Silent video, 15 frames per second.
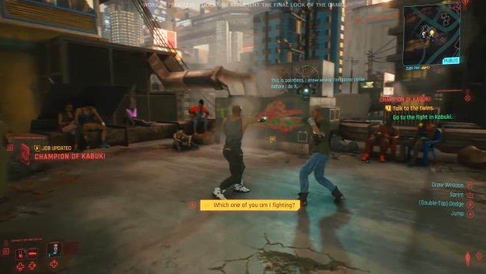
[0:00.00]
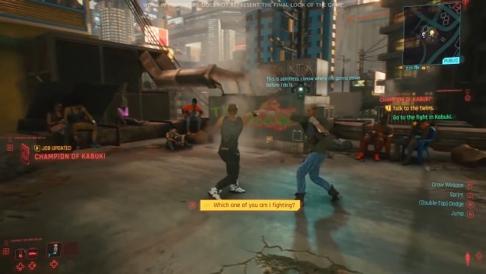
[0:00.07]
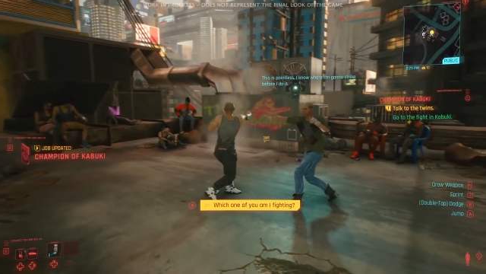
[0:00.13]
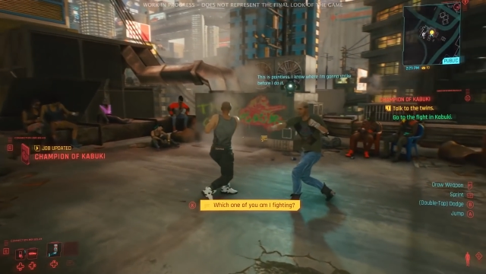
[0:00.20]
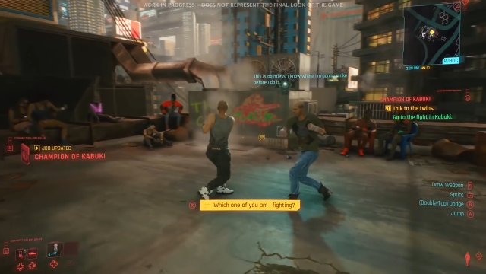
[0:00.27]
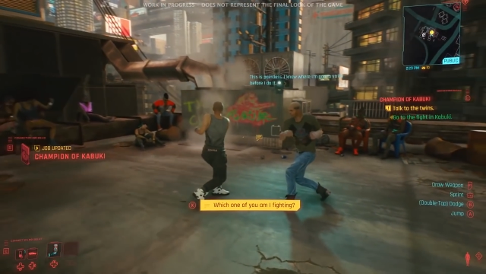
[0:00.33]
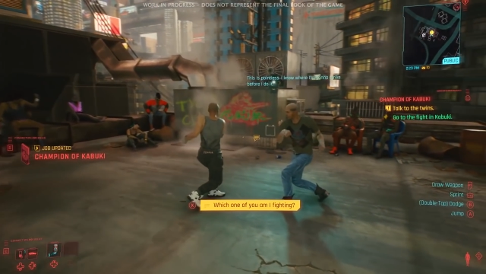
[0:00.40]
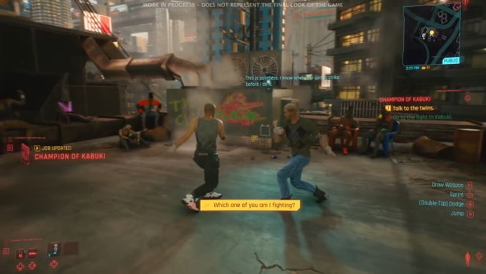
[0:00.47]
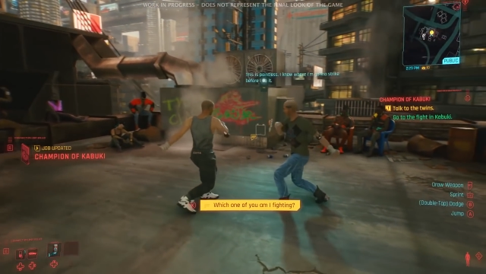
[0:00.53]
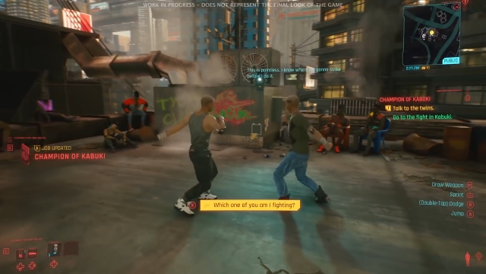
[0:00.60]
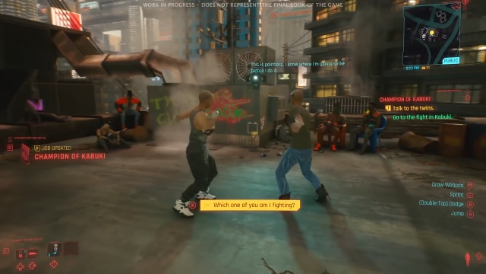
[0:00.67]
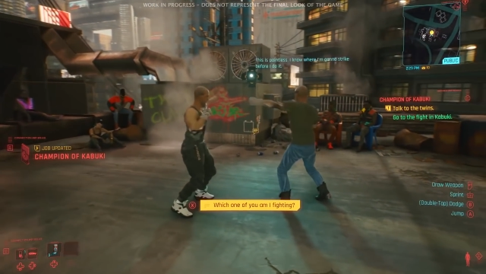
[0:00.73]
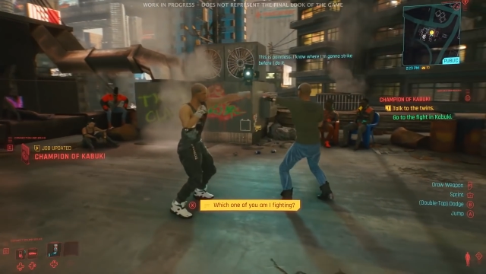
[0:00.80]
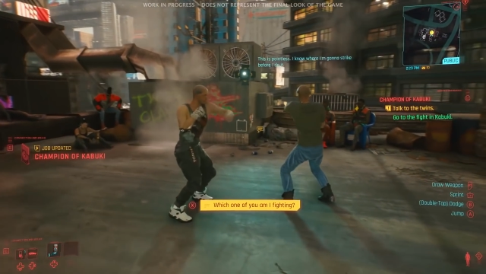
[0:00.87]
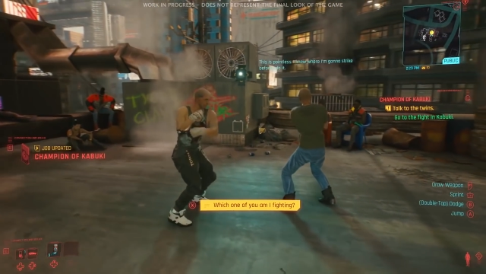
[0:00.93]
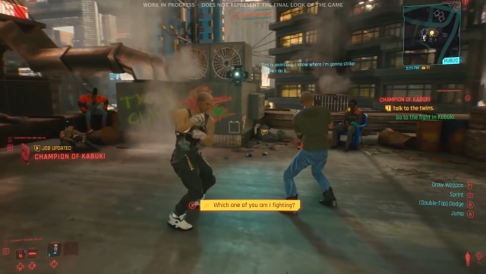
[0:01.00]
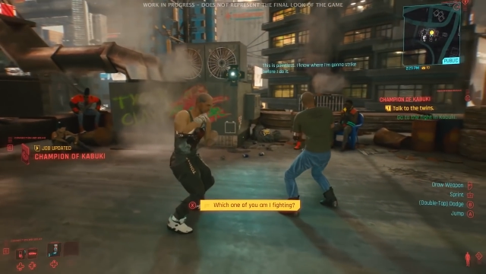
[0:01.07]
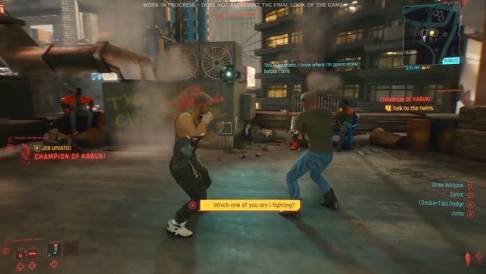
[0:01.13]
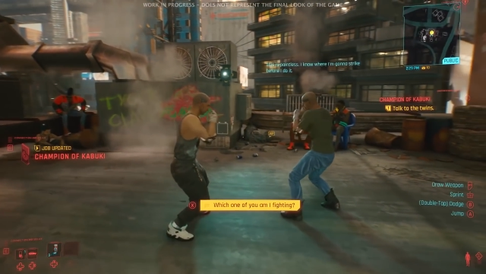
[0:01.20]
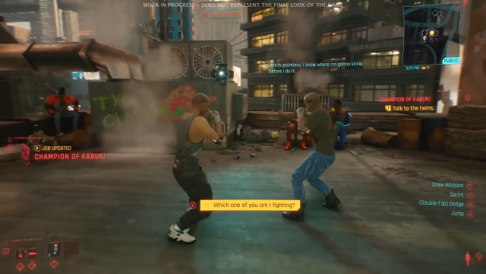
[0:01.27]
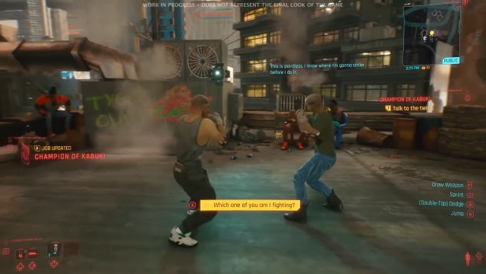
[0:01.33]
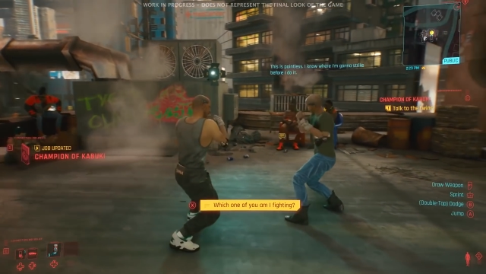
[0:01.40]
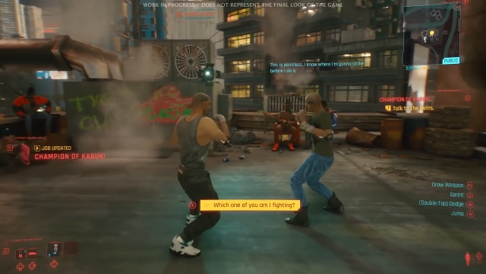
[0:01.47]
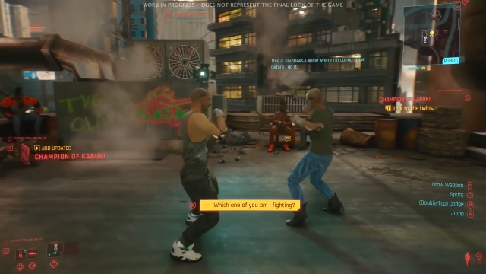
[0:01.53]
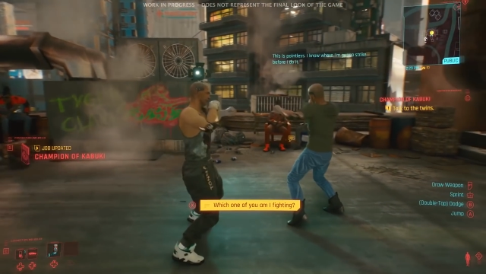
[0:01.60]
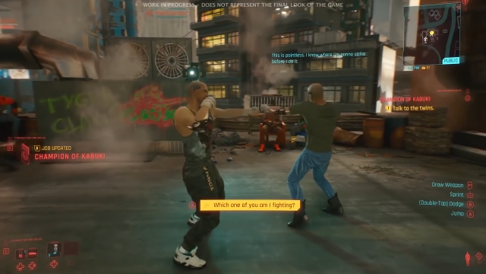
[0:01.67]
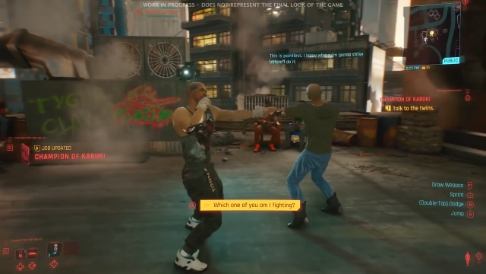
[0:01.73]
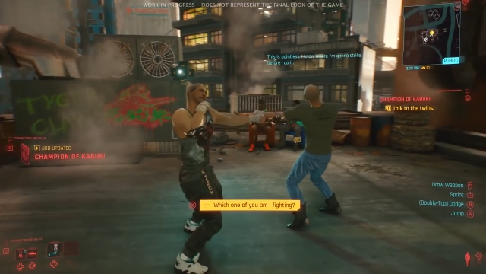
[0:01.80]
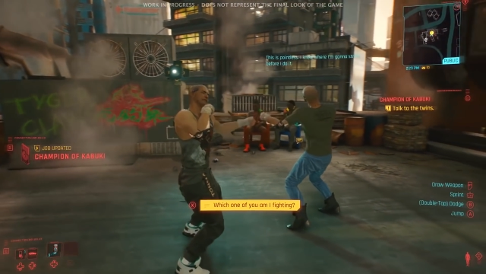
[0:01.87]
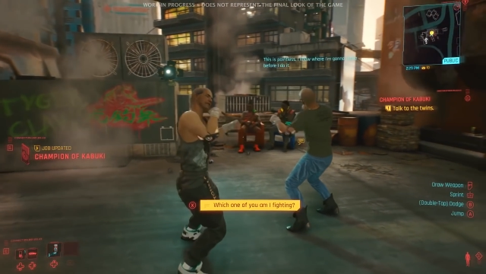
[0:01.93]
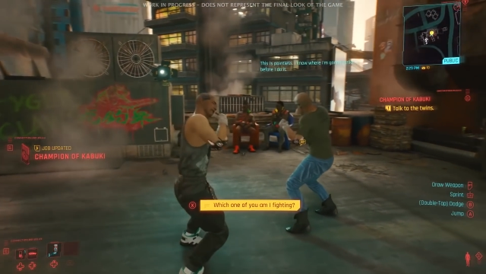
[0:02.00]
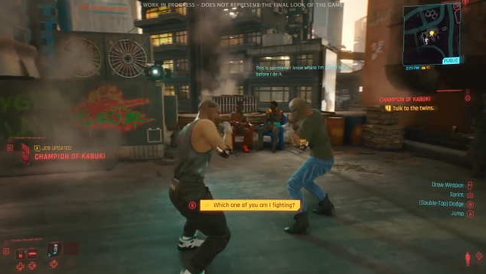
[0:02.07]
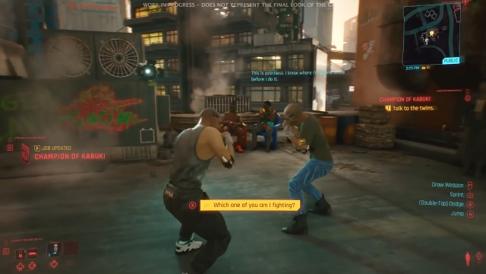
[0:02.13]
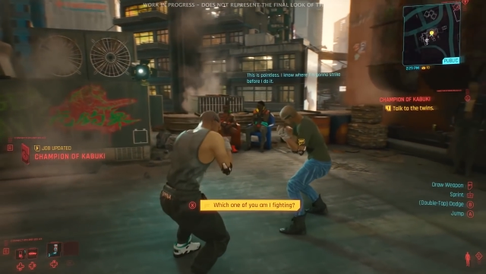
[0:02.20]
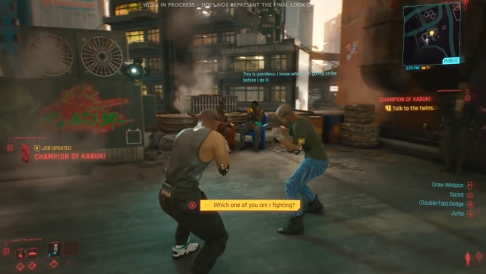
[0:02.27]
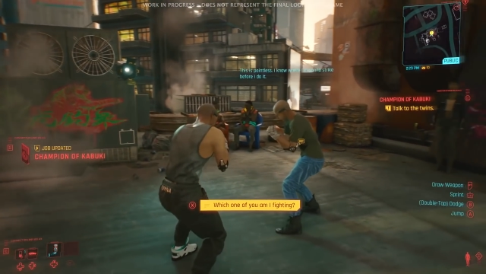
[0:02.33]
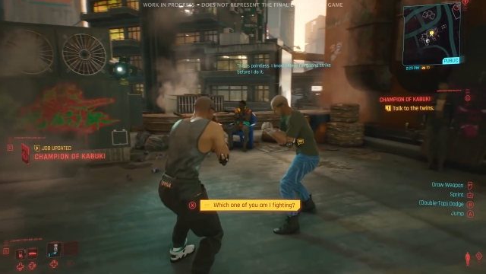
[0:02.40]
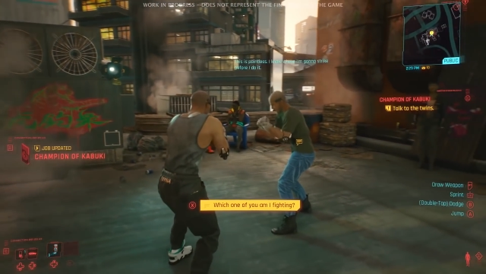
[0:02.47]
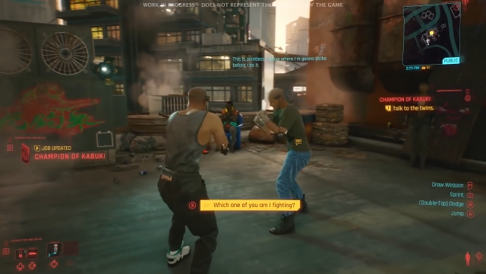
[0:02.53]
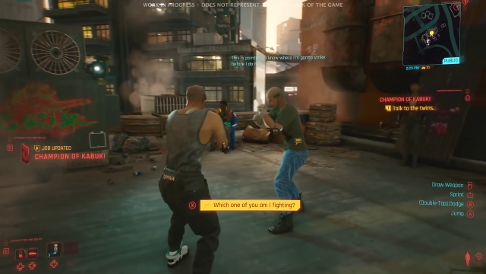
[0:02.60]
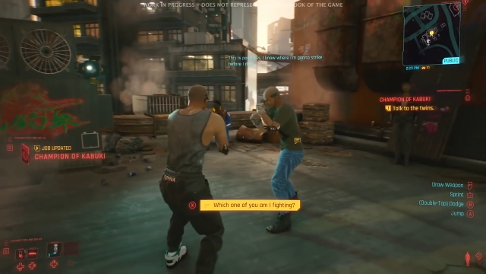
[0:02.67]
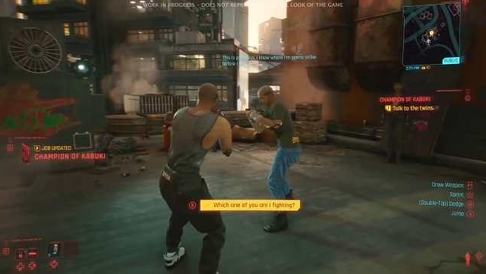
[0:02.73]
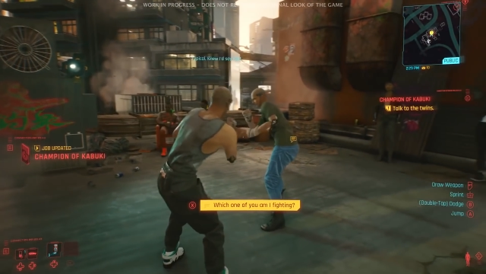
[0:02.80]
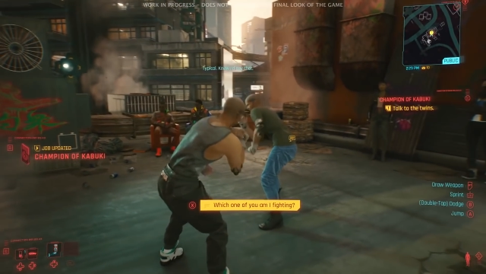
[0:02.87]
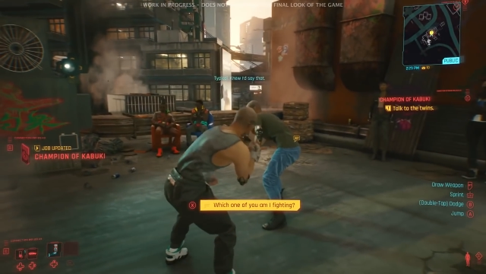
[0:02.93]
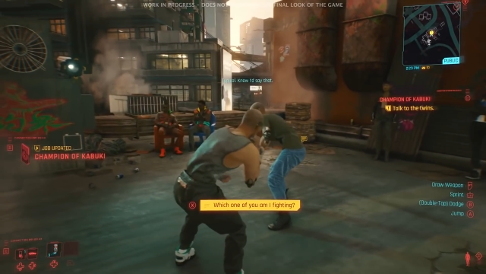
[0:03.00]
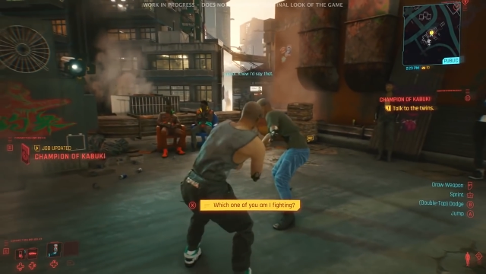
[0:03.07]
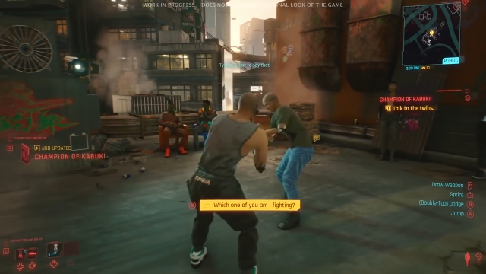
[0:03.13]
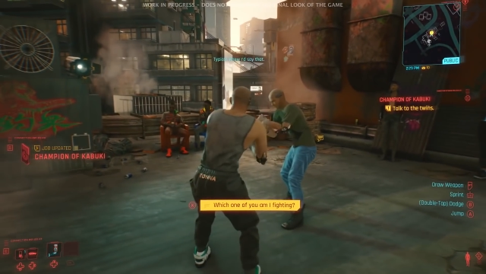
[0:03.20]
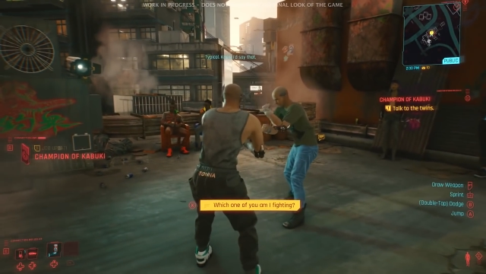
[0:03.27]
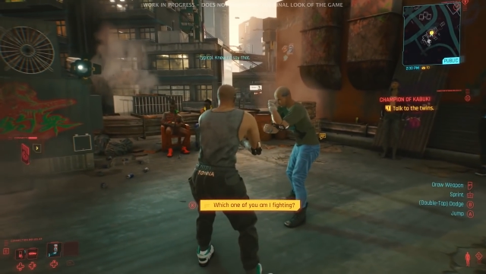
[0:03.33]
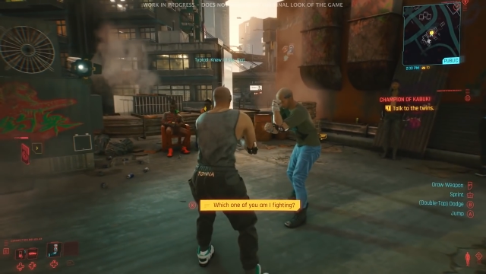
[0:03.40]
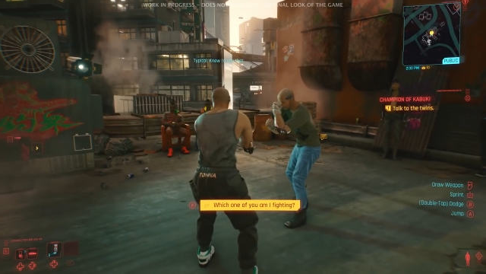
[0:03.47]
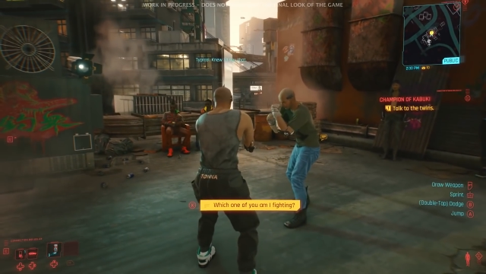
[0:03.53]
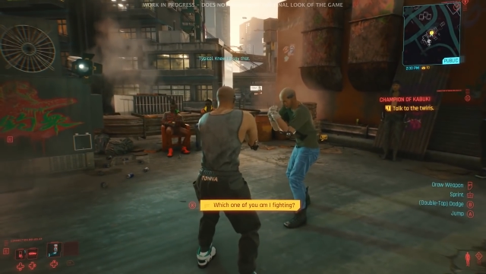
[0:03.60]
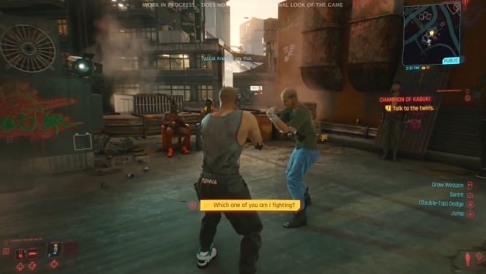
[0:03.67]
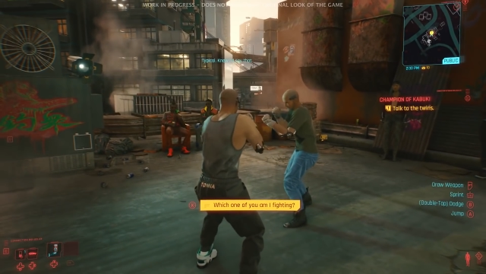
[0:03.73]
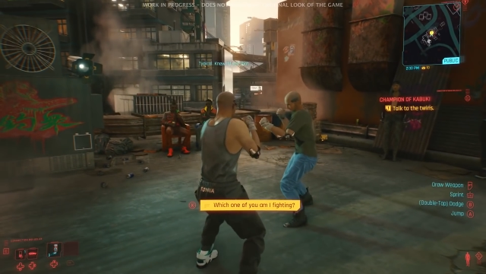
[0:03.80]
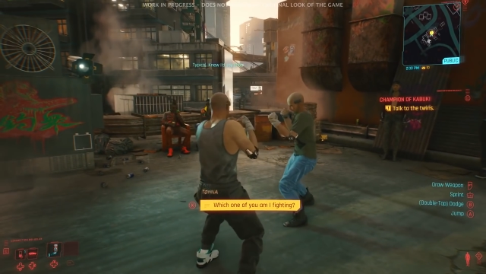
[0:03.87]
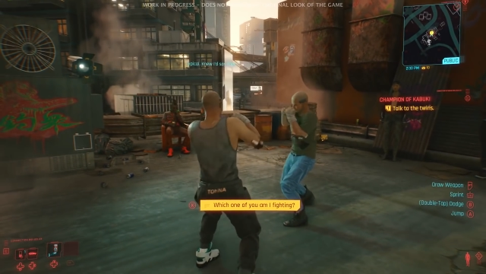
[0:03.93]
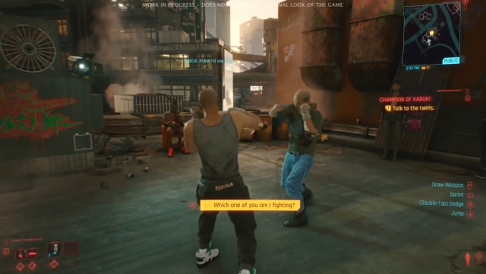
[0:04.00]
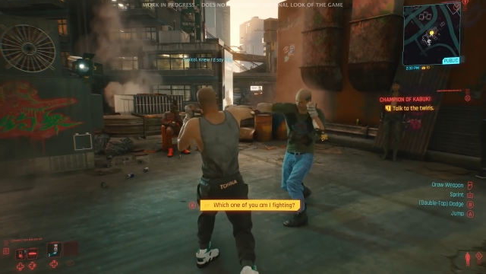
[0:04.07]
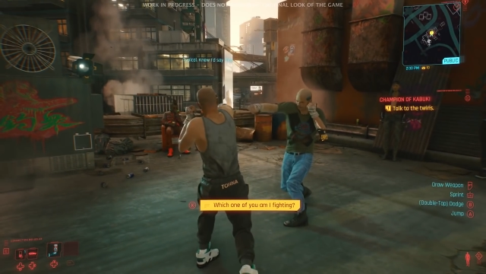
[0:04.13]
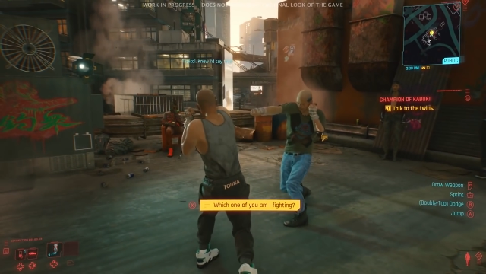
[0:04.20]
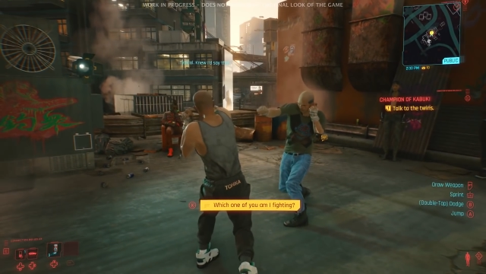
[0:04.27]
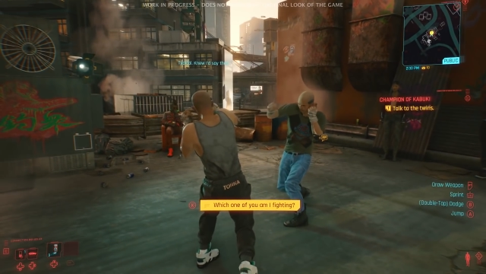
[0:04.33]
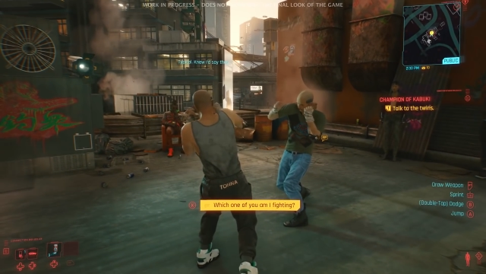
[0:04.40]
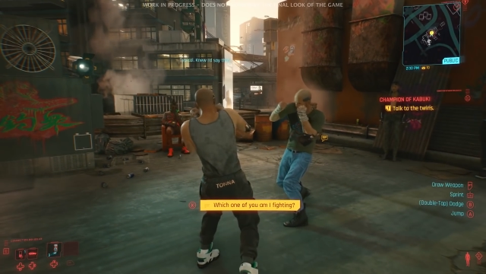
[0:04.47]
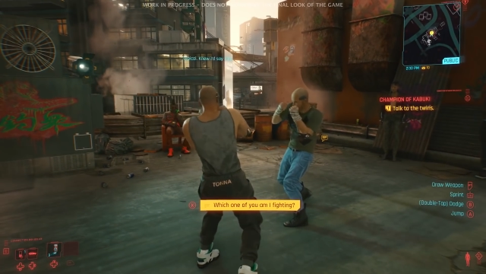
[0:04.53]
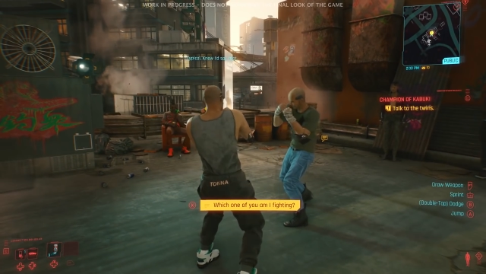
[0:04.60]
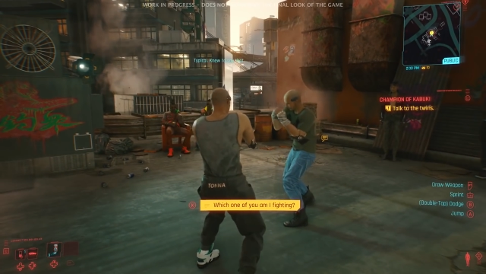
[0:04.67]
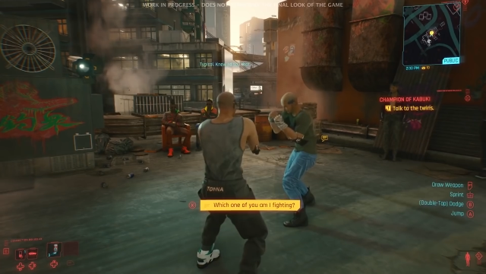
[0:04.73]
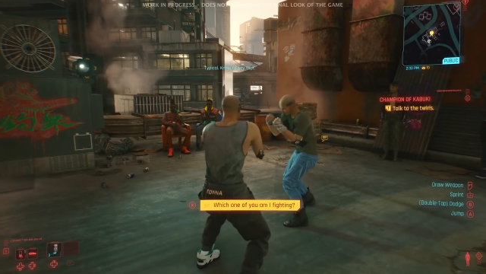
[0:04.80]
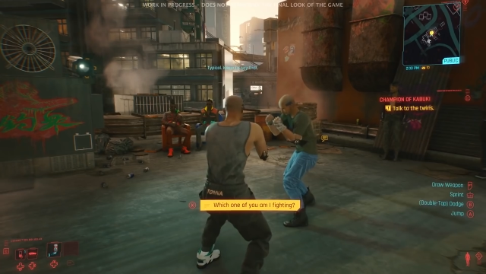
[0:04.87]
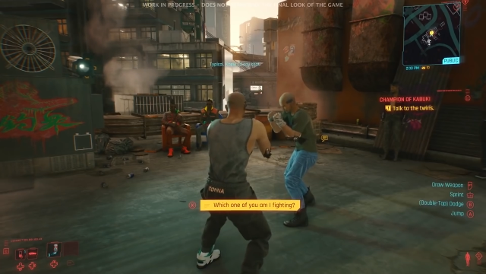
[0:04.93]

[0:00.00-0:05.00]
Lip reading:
[unreadable: no face in view]